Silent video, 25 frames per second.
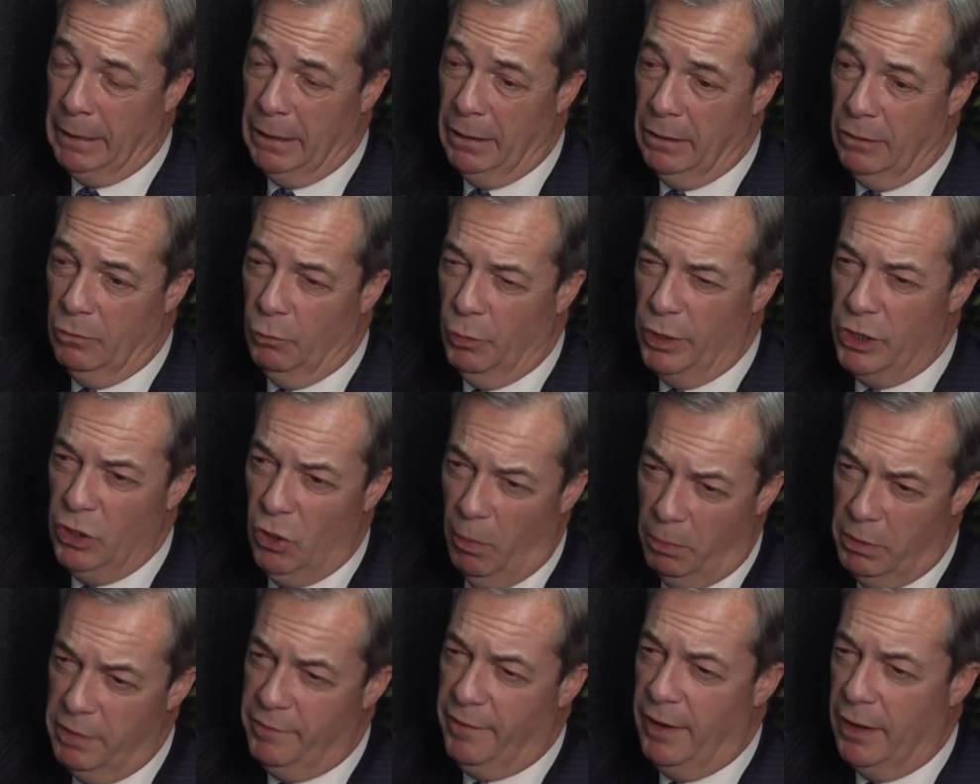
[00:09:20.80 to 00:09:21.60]
we
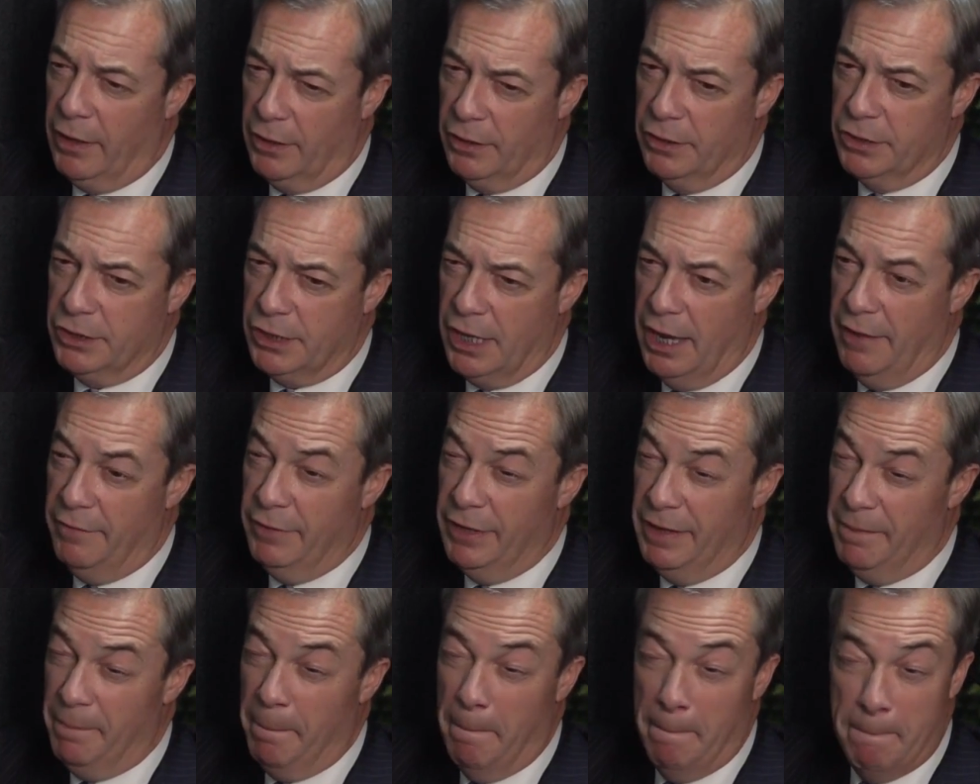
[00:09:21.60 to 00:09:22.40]
normally vote
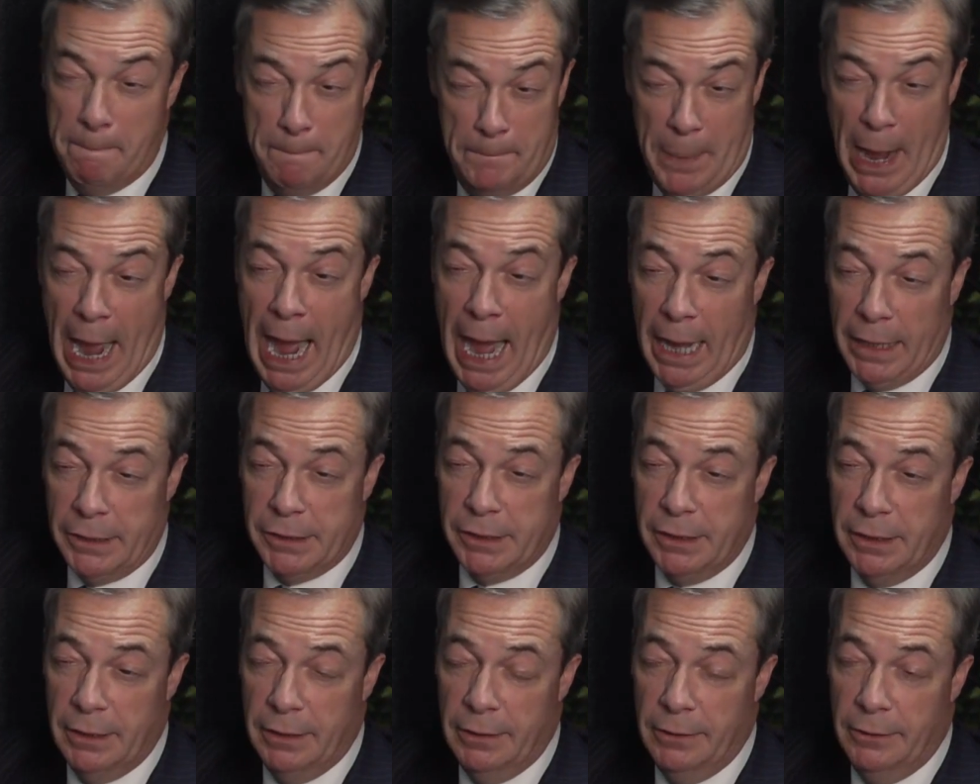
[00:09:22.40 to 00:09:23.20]
Conservative, but
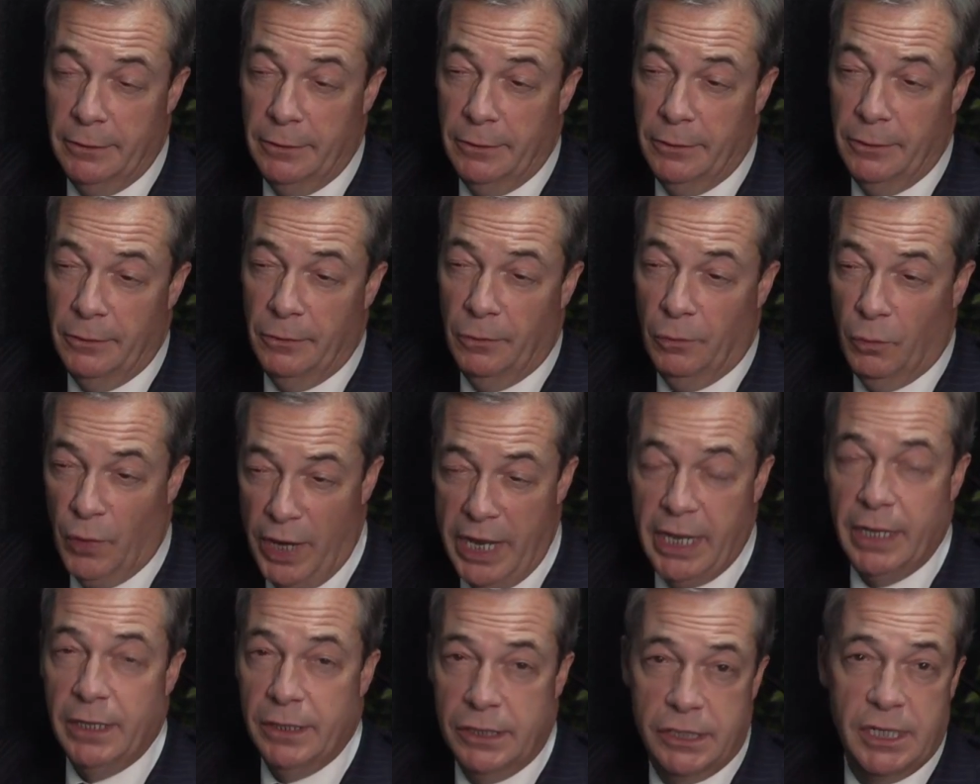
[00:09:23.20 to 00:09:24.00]
we
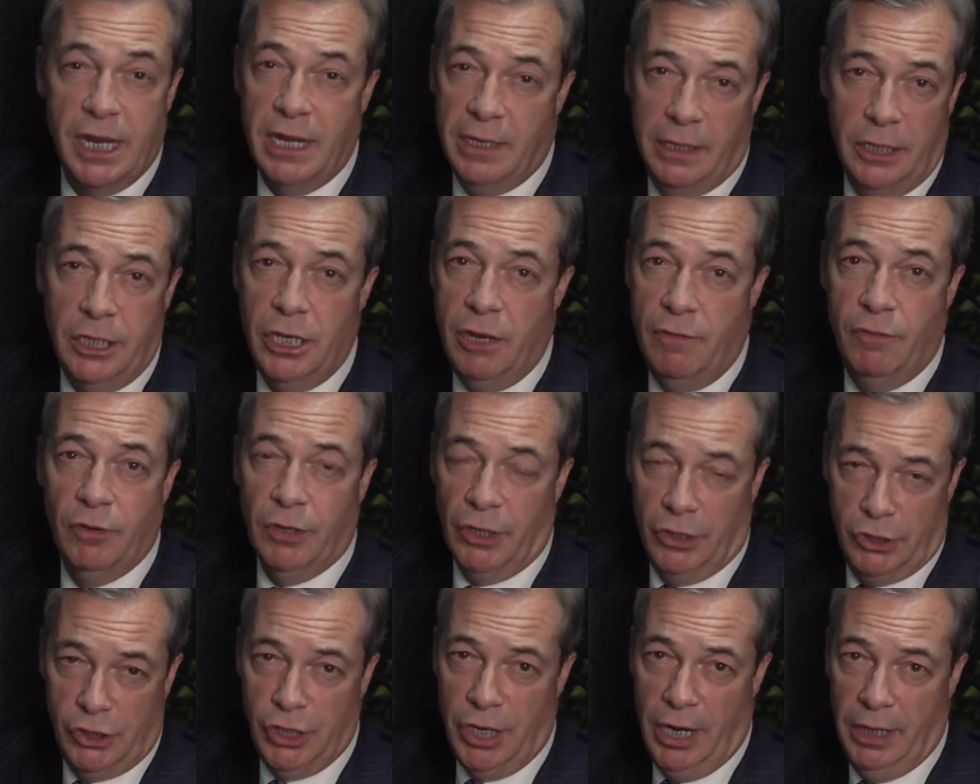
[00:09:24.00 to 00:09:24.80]
can see that you've got a
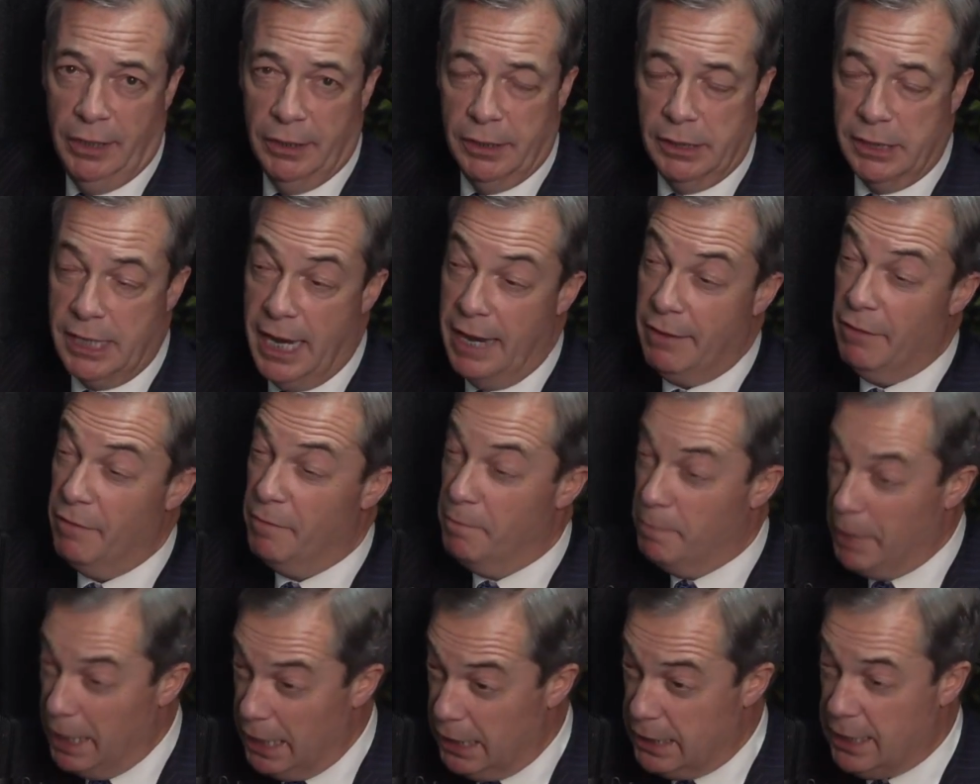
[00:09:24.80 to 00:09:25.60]
chance here of
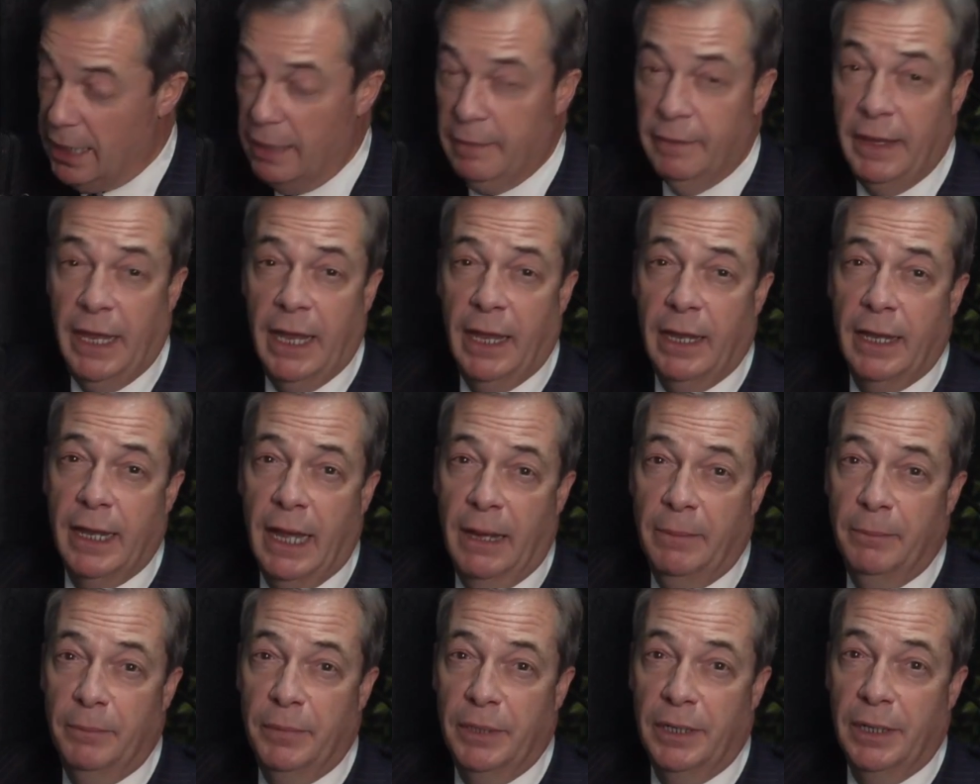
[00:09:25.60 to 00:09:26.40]
beating the
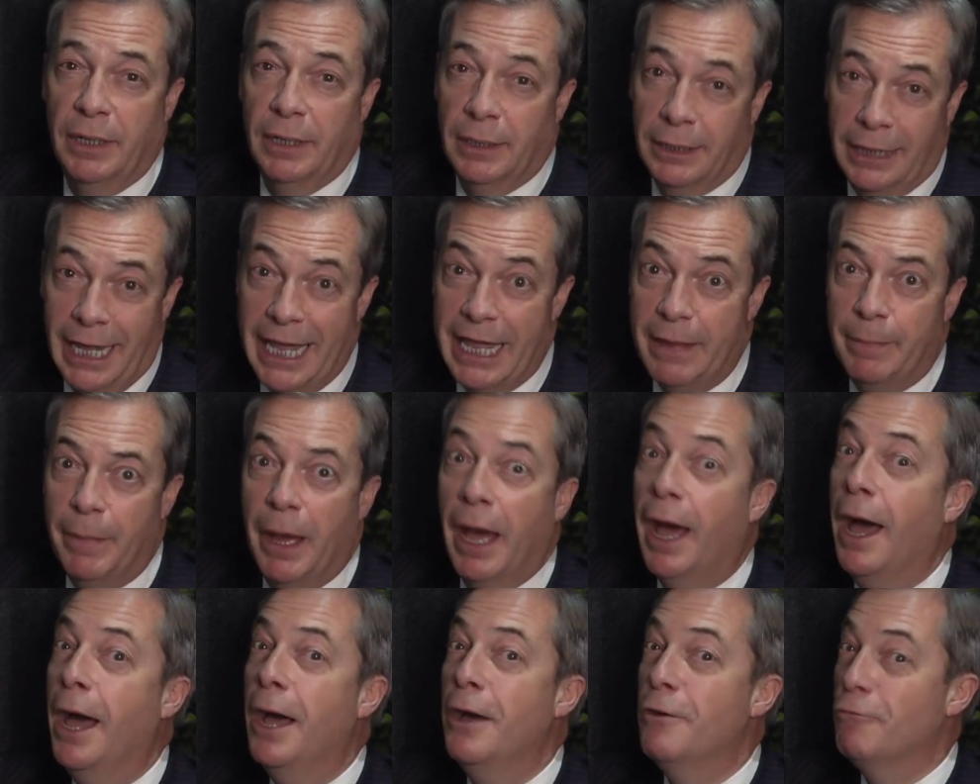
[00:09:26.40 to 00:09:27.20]
incumbent Labour
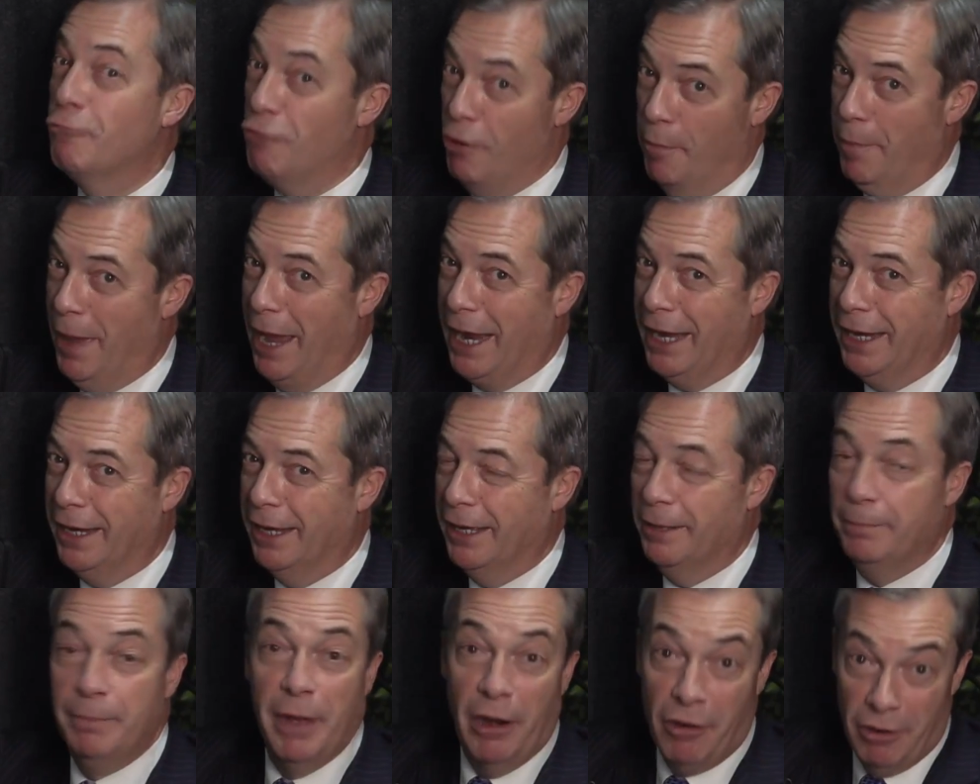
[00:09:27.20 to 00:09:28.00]

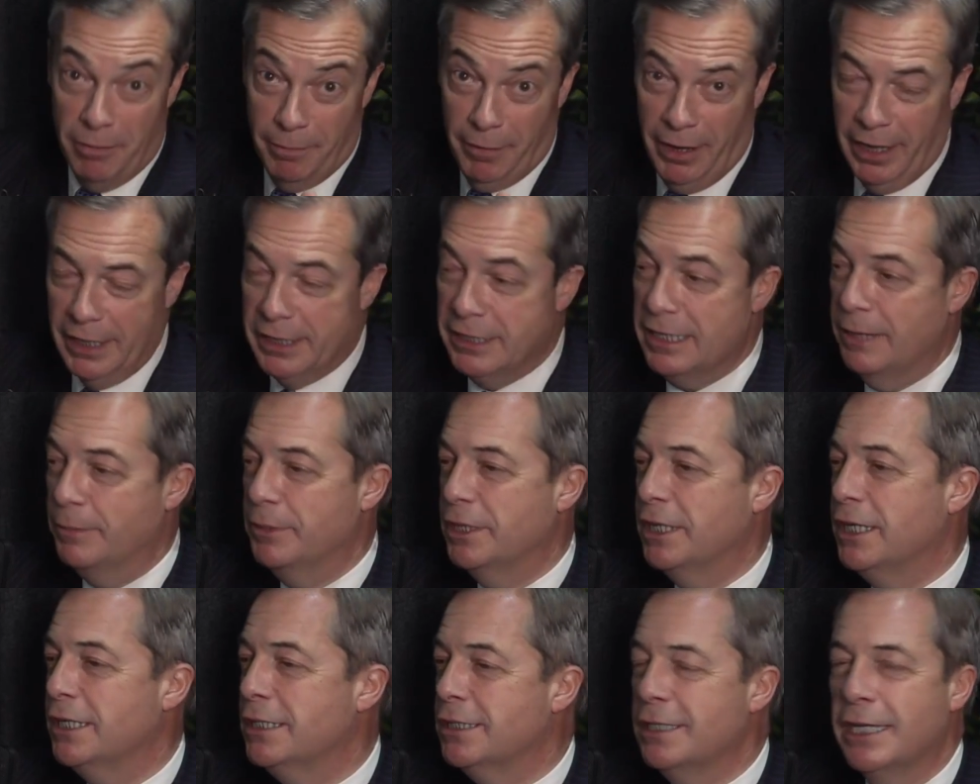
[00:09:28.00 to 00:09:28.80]
Remainer. Bear in mind, some of
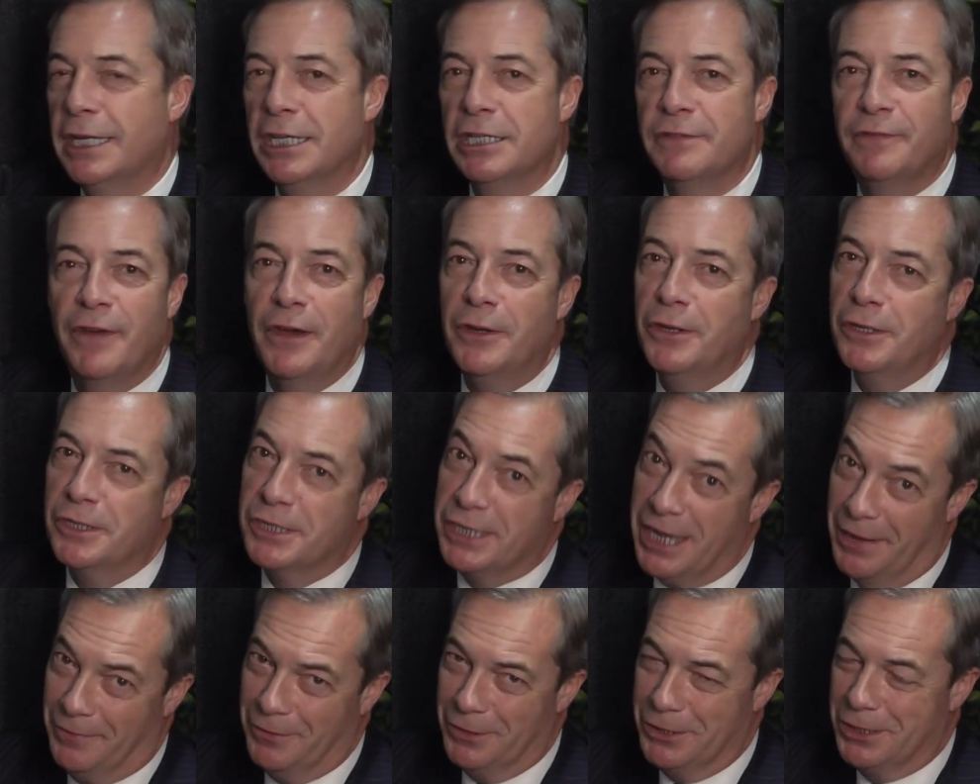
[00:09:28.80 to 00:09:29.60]
these seats voted
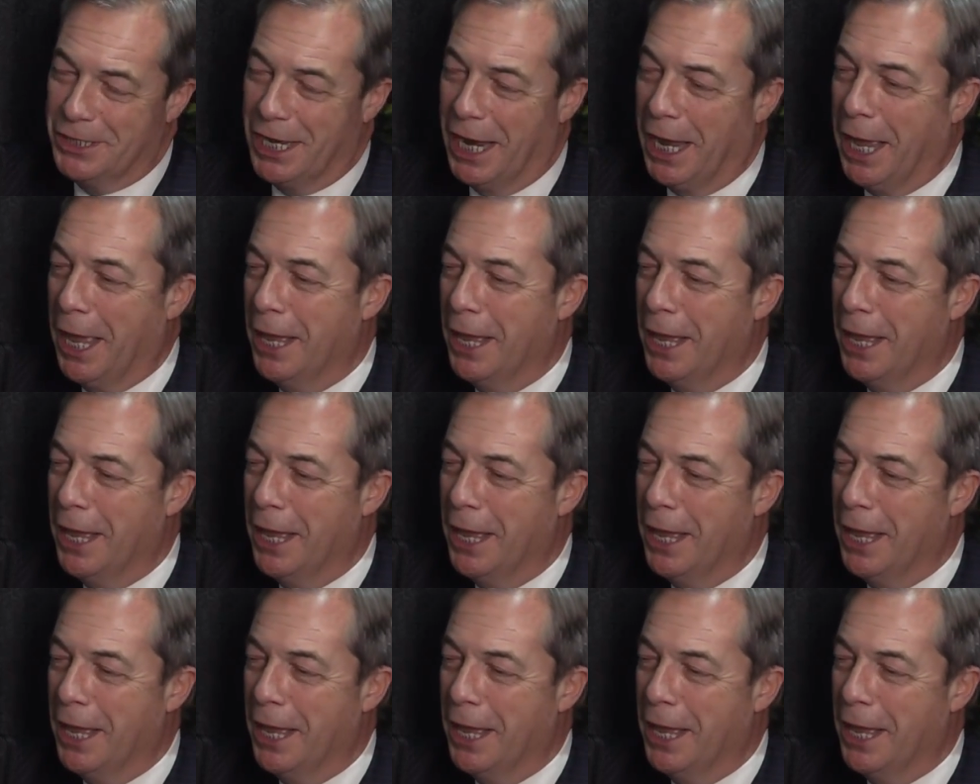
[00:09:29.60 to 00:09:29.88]
70%